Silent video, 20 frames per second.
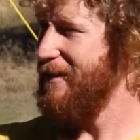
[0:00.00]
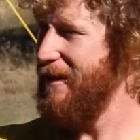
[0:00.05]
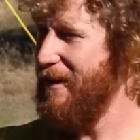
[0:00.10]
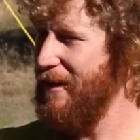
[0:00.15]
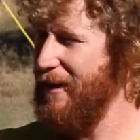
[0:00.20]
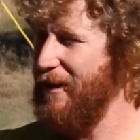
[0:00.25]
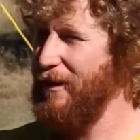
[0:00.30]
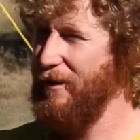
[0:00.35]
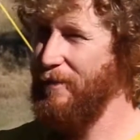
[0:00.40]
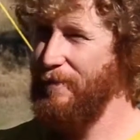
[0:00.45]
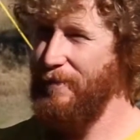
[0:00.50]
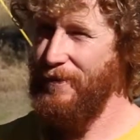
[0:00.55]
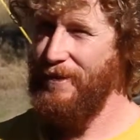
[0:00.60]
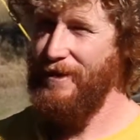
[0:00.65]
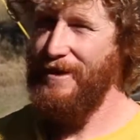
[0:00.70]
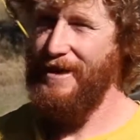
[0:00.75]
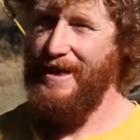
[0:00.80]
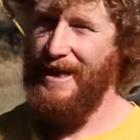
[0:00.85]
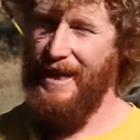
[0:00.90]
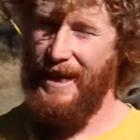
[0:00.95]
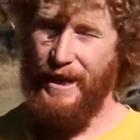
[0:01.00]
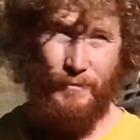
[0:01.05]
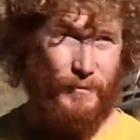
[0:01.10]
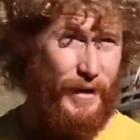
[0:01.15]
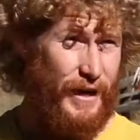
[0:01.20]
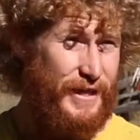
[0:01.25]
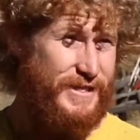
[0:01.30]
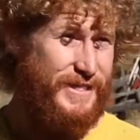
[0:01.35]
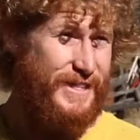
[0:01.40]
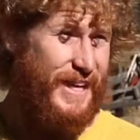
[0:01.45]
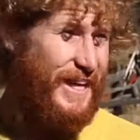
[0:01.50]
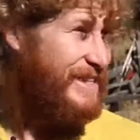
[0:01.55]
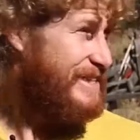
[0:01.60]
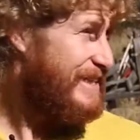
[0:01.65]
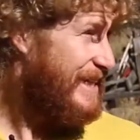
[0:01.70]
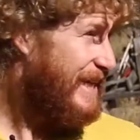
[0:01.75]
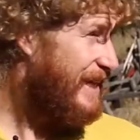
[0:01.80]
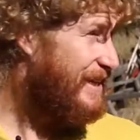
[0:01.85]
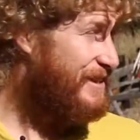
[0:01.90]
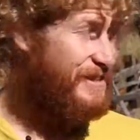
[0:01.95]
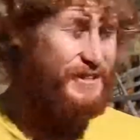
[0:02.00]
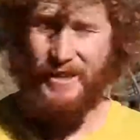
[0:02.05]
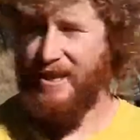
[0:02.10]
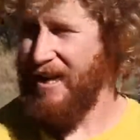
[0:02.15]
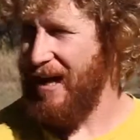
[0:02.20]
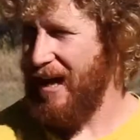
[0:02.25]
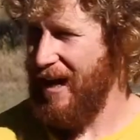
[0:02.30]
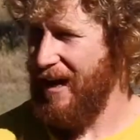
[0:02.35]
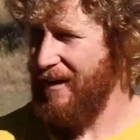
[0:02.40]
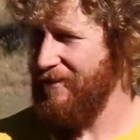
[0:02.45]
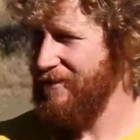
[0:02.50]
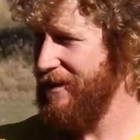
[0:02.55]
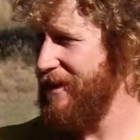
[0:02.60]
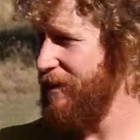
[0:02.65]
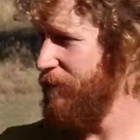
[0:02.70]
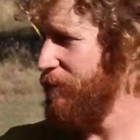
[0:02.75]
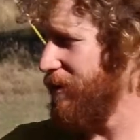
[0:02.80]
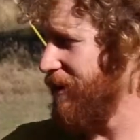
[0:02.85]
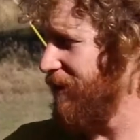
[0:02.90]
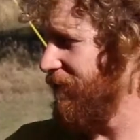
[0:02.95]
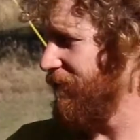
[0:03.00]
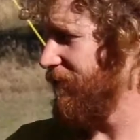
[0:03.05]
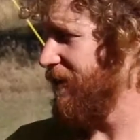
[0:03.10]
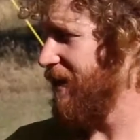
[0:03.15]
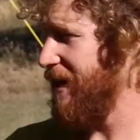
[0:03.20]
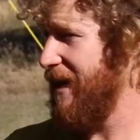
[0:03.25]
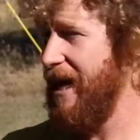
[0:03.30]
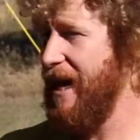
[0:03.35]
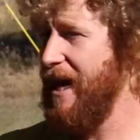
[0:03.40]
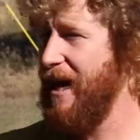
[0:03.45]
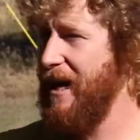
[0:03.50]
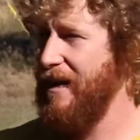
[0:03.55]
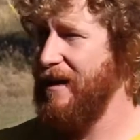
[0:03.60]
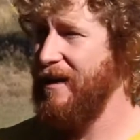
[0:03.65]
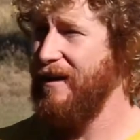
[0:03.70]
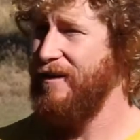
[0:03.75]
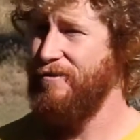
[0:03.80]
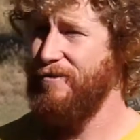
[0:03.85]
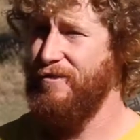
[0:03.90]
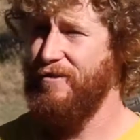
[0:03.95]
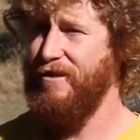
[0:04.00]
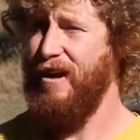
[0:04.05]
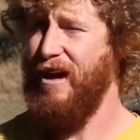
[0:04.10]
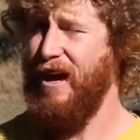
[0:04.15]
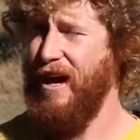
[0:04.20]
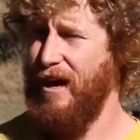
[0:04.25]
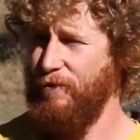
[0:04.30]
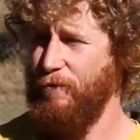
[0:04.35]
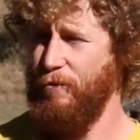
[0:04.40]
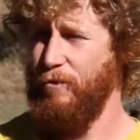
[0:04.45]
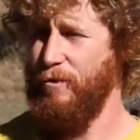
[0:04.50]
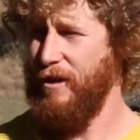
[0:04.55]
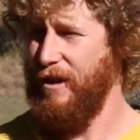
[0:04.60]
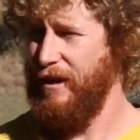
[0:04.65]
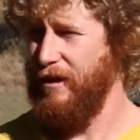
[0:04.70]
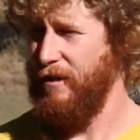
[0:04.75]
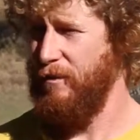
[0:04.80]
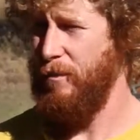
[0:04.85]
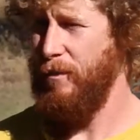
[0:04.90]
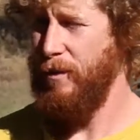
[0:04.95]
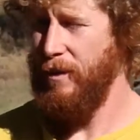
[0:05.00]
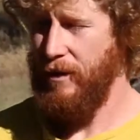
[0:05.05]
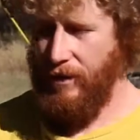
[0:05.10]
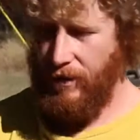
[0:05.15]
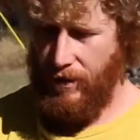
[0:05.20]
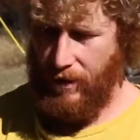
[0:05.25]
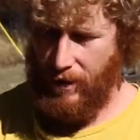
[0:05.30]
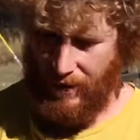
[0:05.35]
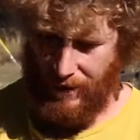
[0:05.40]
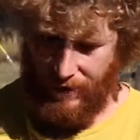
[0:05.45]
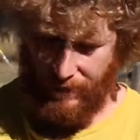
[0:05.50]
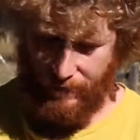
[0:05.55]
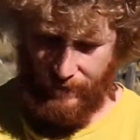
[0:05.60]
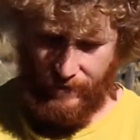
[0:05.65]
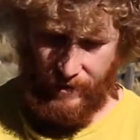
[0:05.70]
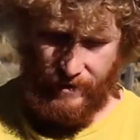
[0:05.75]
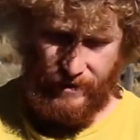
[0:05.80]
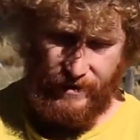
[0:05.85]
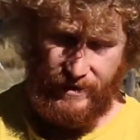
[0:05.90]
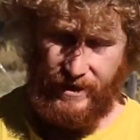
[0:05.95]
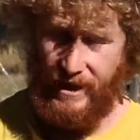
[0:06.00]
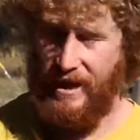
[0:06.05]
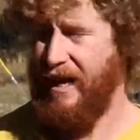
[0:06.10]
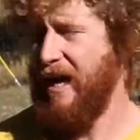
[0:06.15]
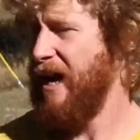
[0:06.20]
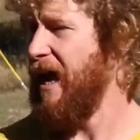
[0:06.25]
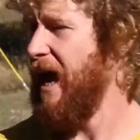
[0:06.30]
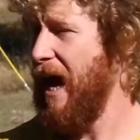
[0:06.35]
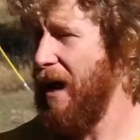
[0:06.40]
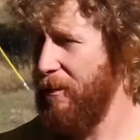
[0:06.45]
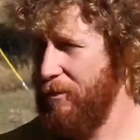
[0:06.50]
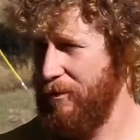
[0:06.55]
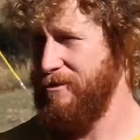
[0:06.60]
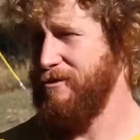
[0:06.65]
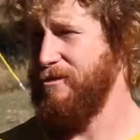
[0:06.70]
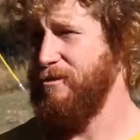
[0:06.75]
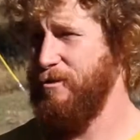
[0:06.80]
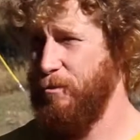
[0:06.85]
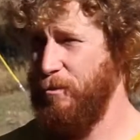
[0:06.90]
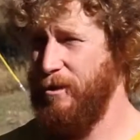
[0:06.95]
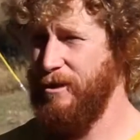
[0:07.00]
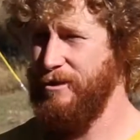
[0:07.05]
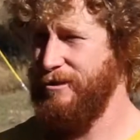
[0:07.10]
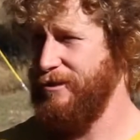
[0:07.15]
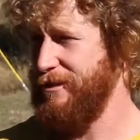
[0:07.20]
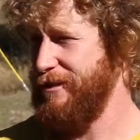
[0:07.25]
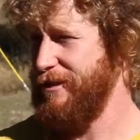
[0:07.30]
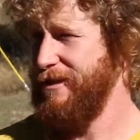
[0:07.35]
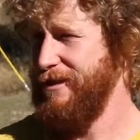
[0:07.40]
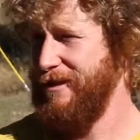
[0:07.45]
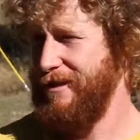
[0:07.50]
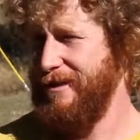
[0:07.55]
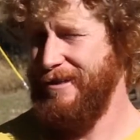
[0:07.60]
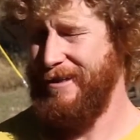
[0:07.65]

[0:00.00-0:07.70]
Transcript: and mice like to get into the hive and eat whatever they can if the hive will let them, and that happens in the winter.